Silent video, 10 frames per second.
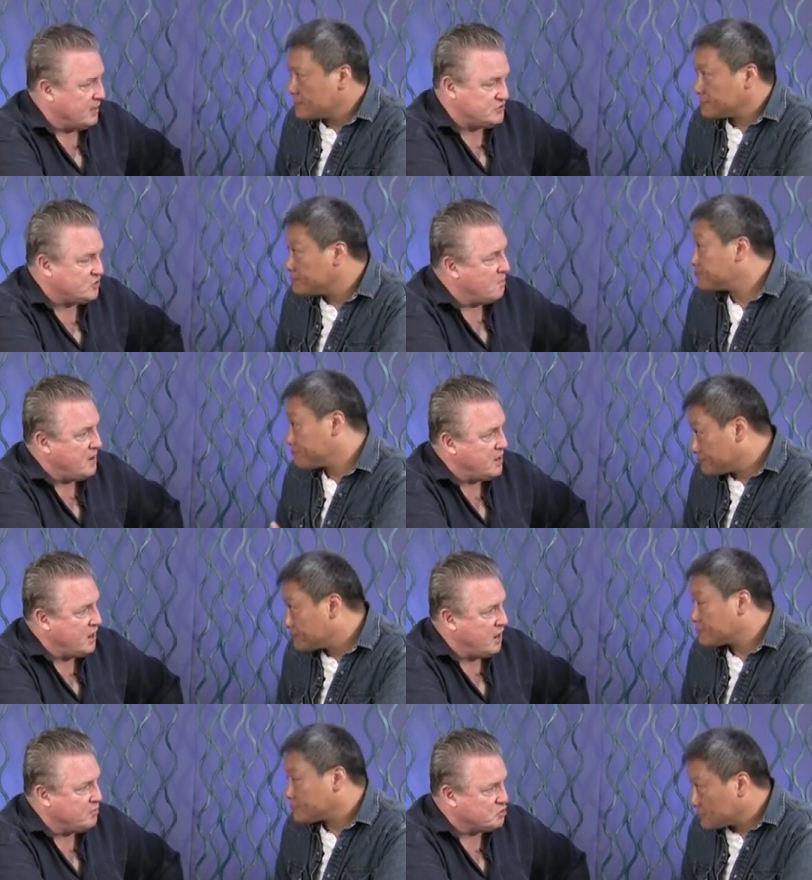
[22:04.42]
Speaker 1: as so
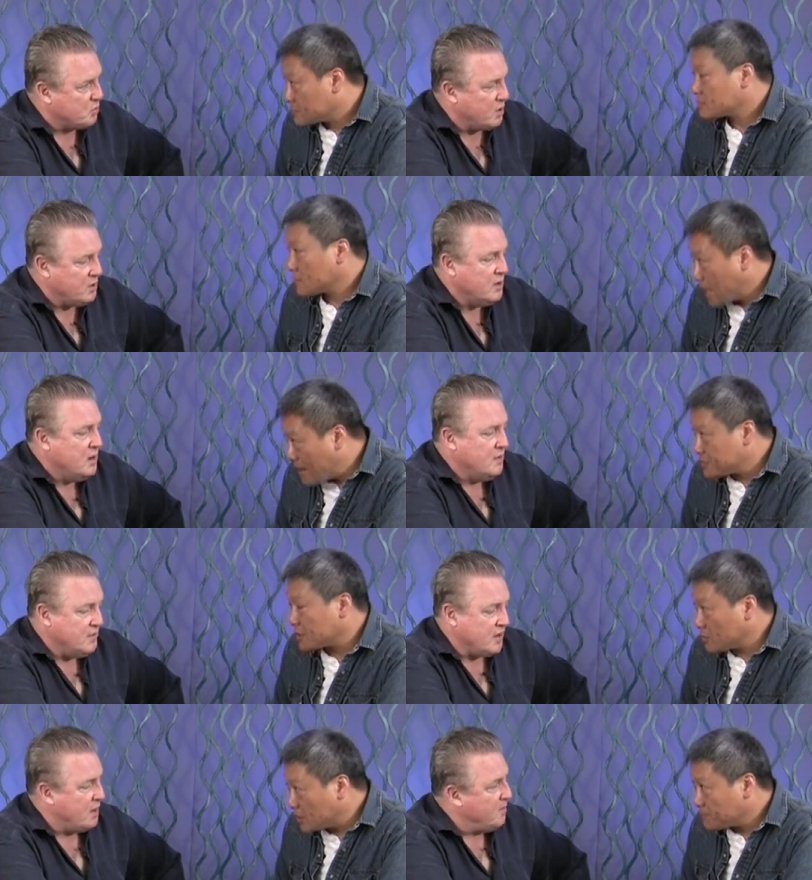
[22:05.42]
many Irish were.
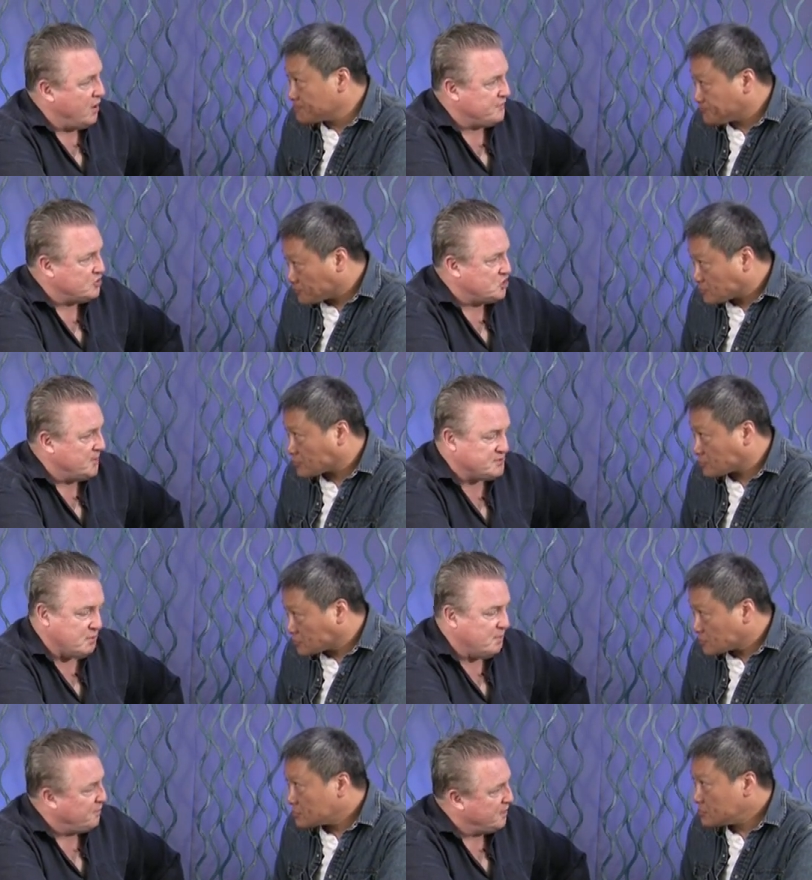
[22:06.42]
Absolutely. They came off the
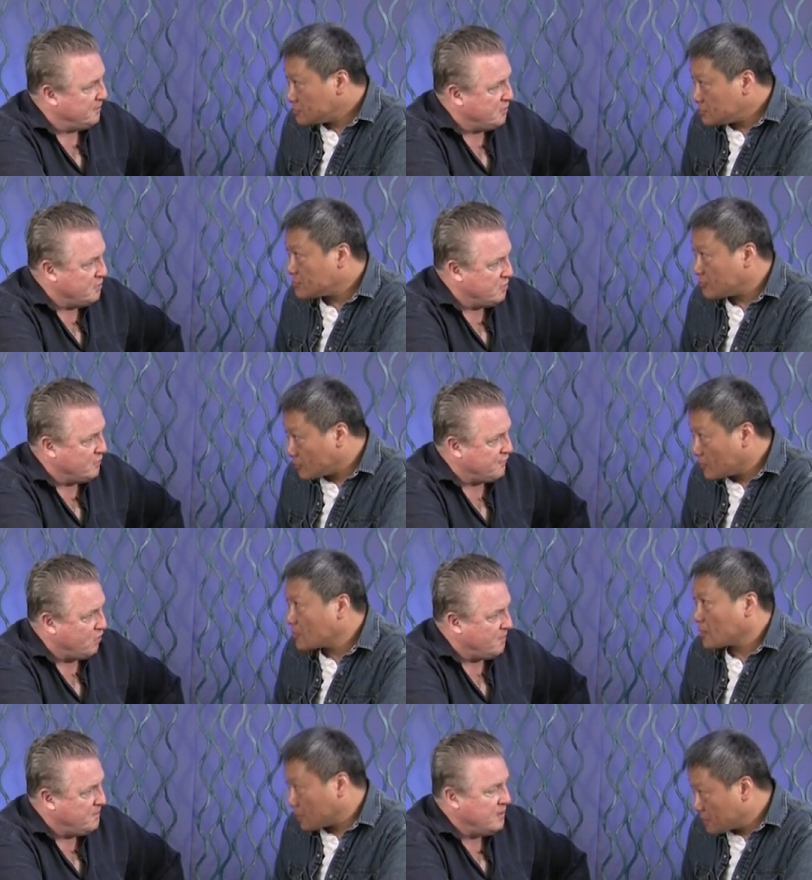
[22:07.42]
ships, they were put in a blue
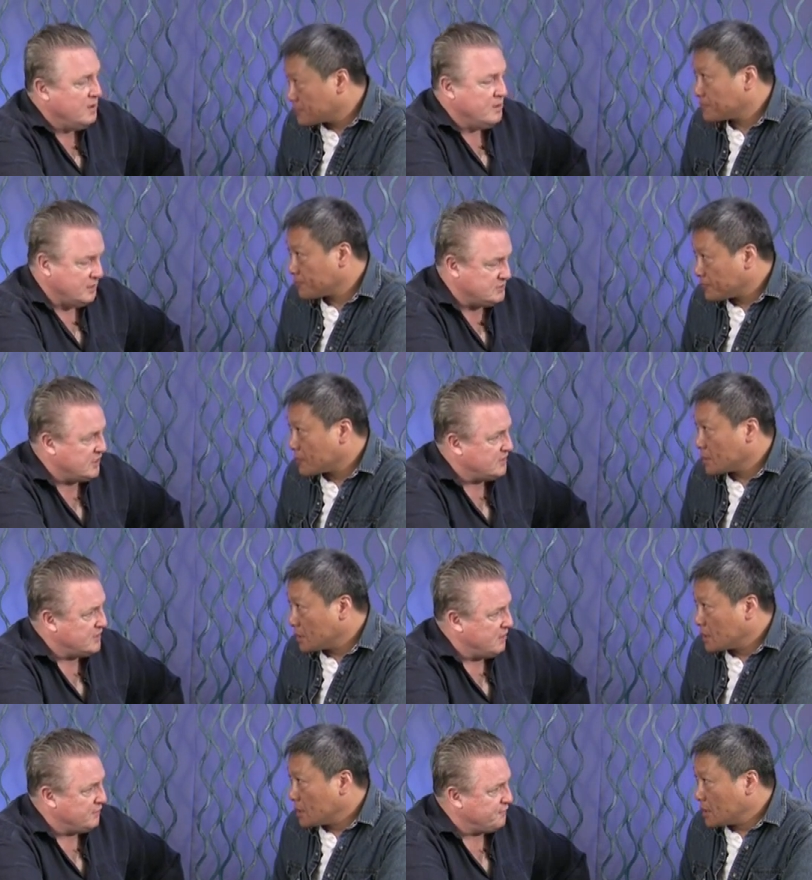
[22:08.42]
uniform,
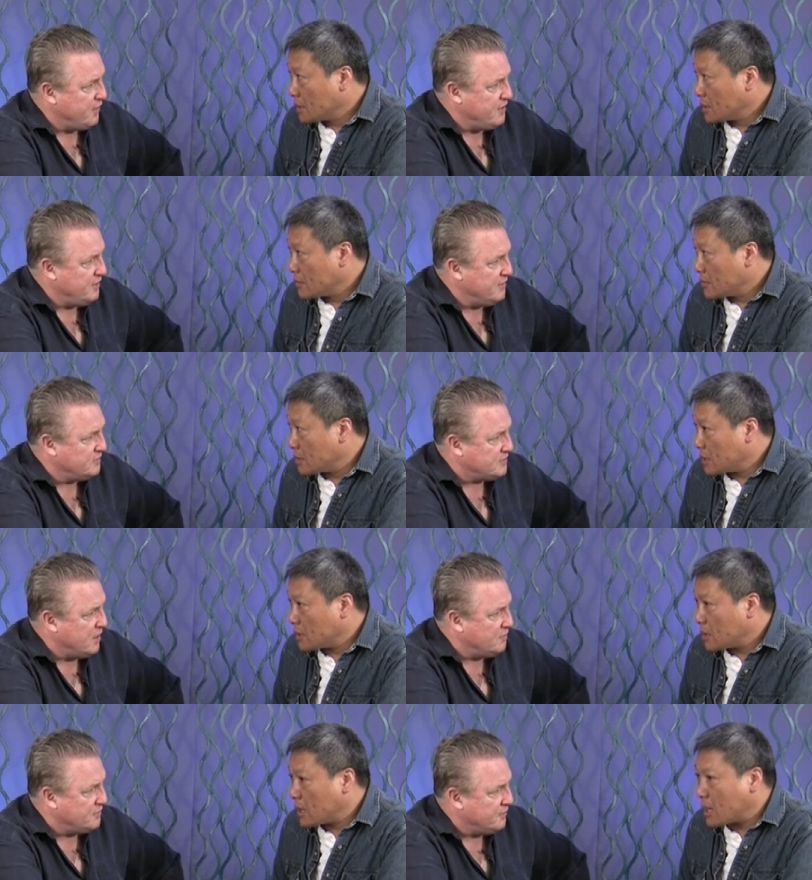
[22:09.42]
sent down to fight in the
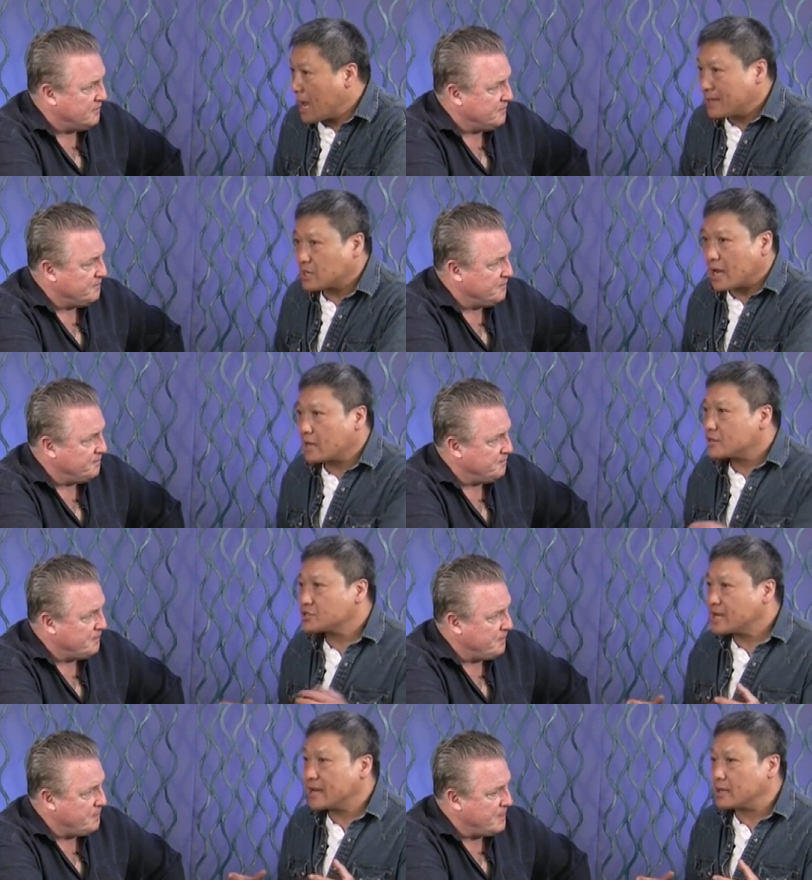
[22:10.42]
South.
Speaker 2: Uh, as I
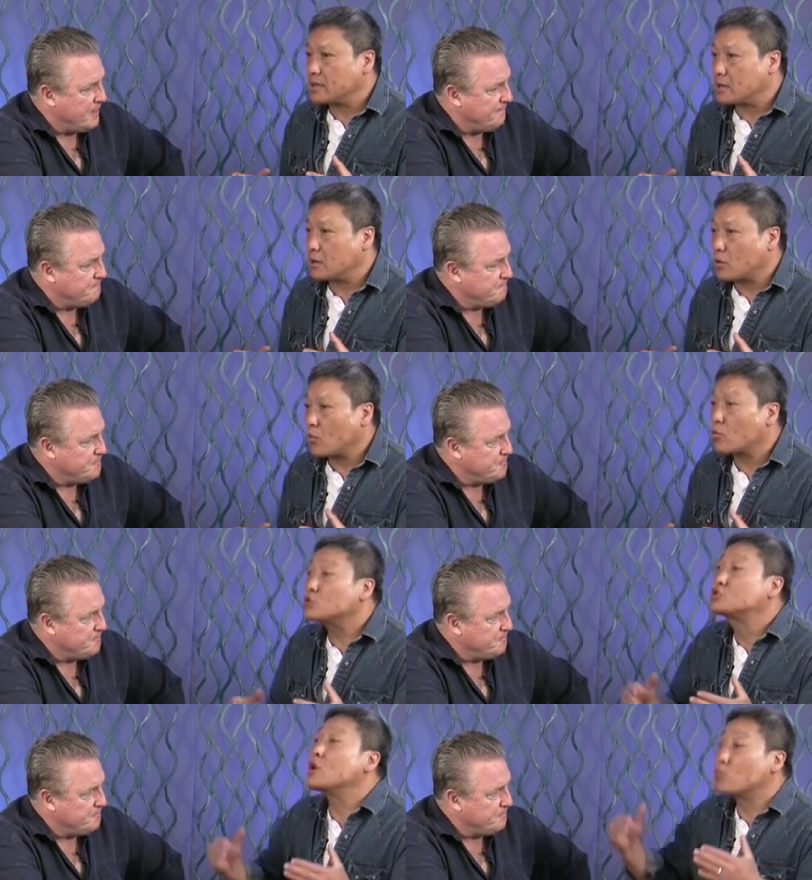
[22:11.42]
understand it, uh,
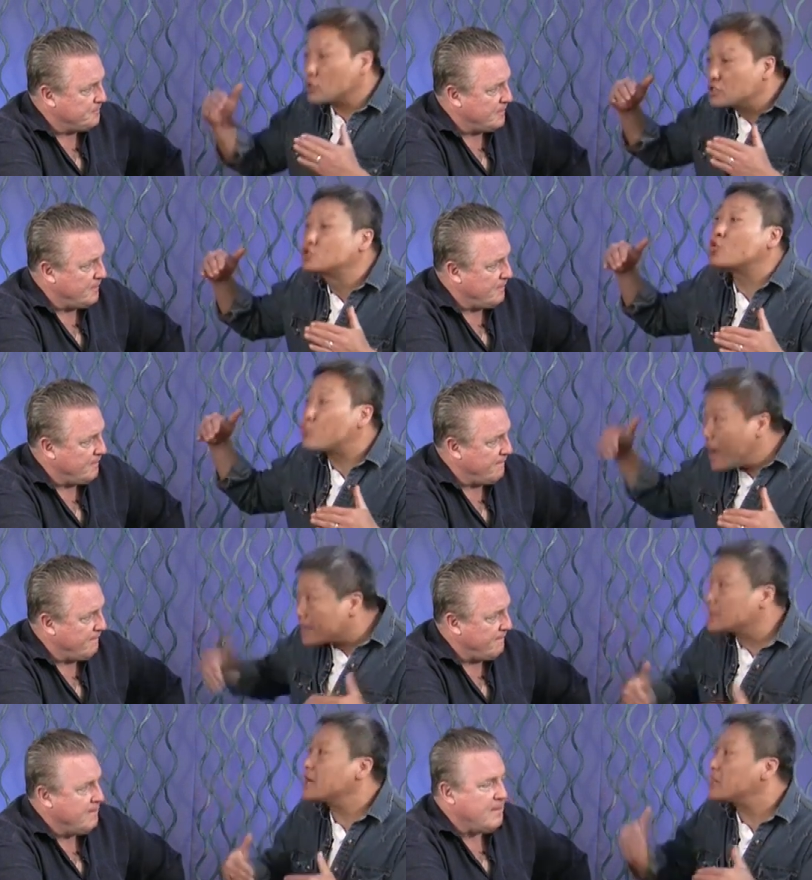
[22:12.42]

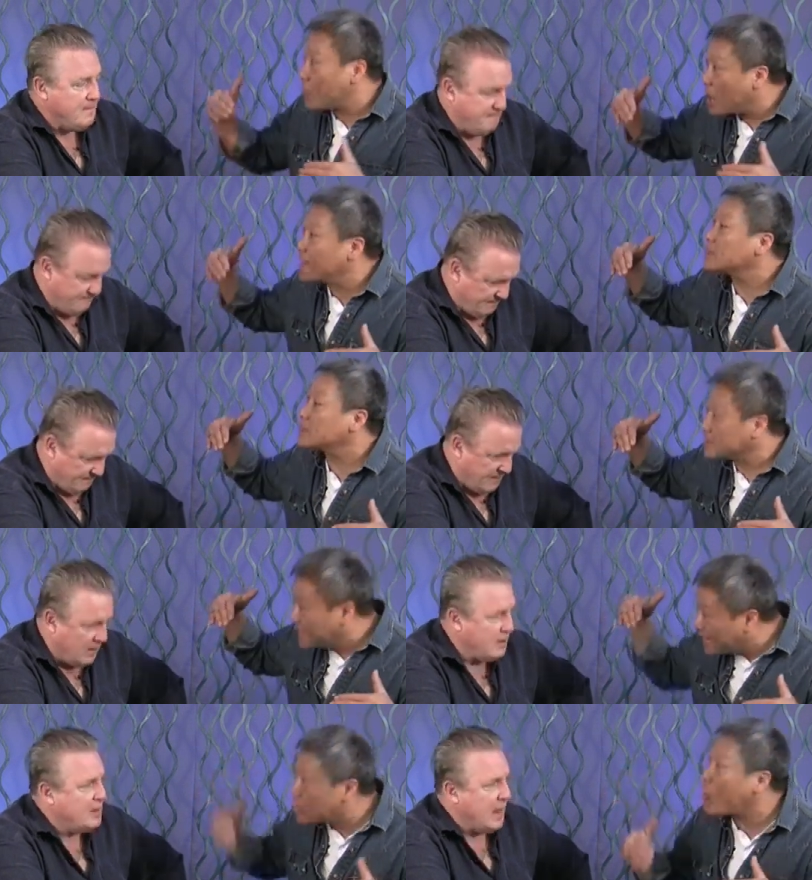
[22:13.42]
directly upon
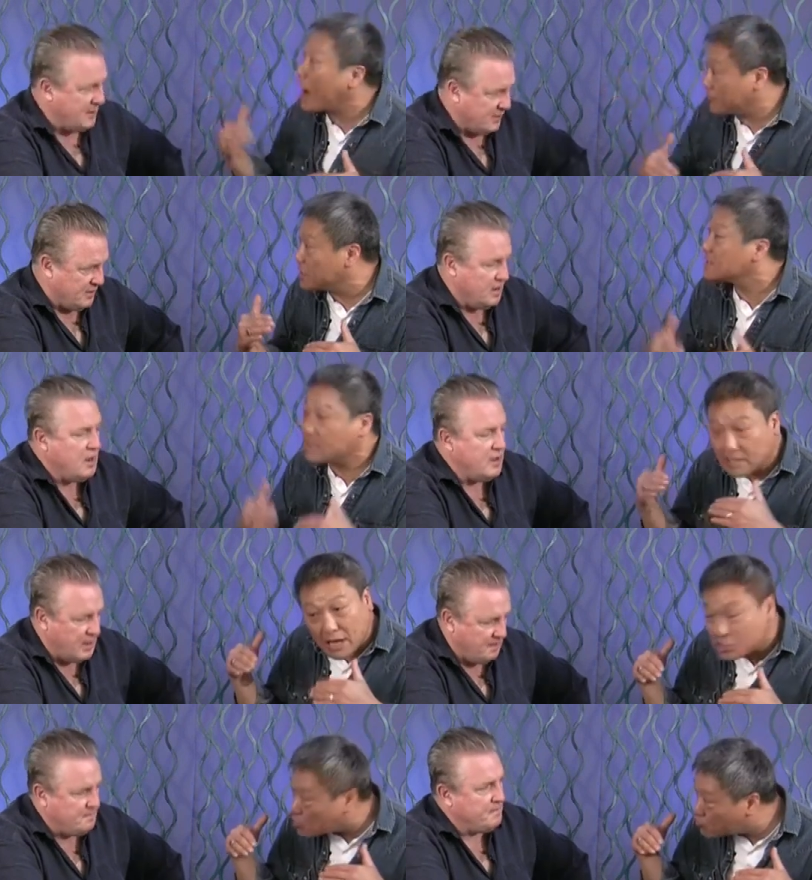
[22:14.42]
getting Landing.
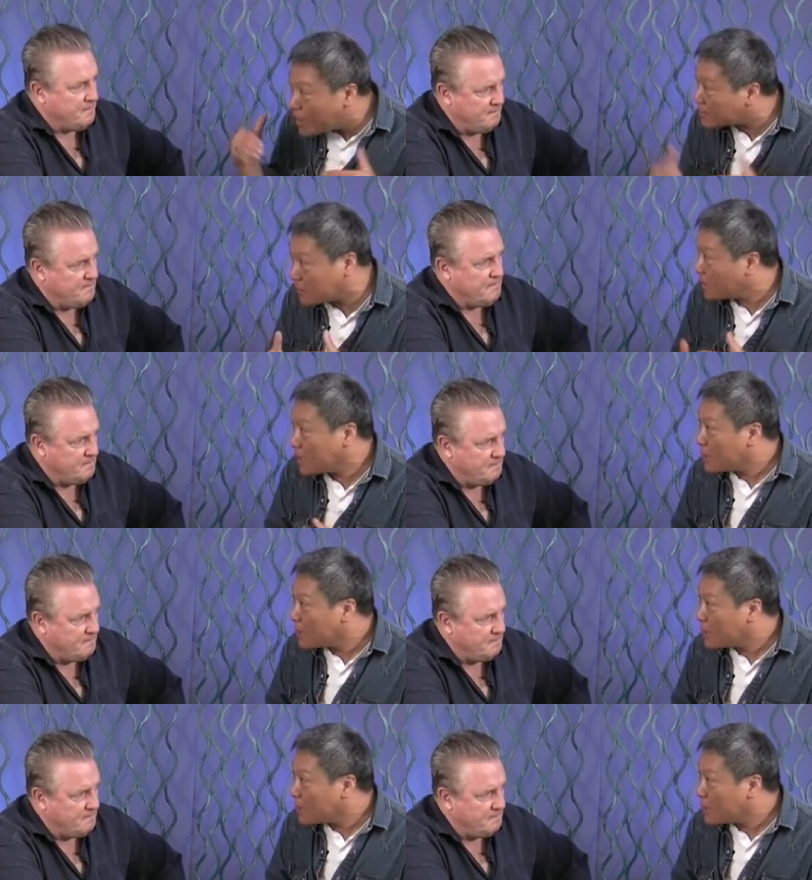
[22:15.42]
off, the, yeah. directly,